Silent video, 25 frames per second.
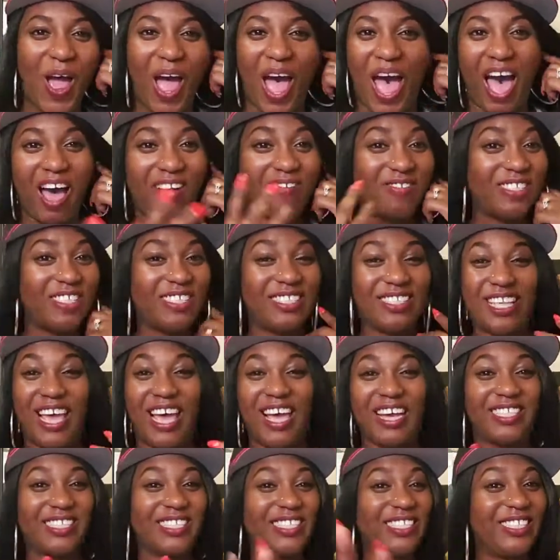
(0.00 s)
having
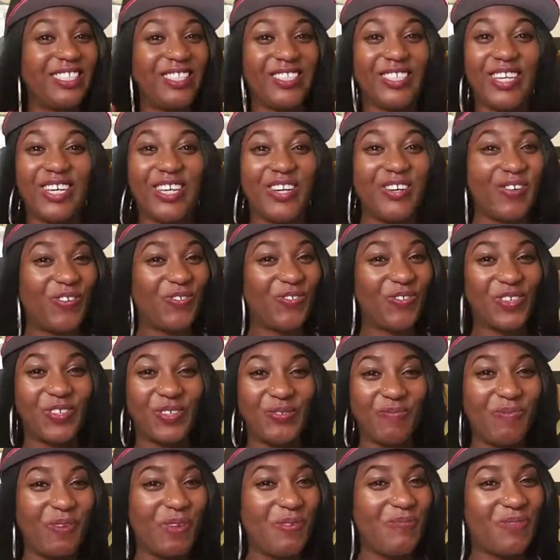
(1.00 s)
sex and looking over the
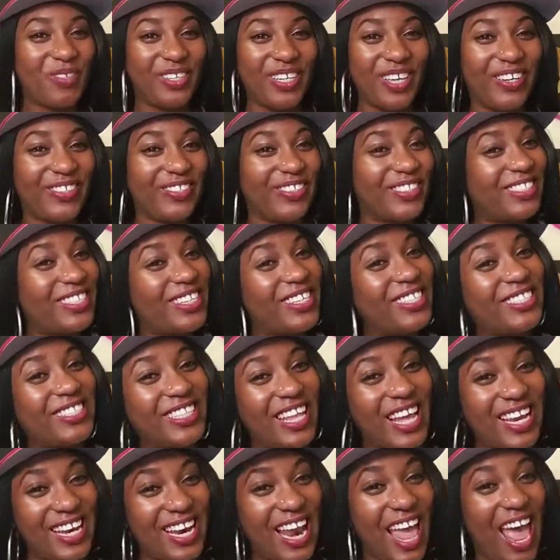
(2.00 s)
people downstairs.
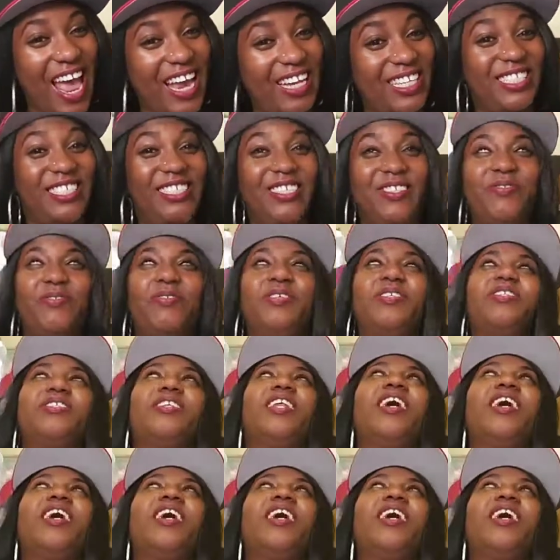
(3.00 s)
Like, that shit was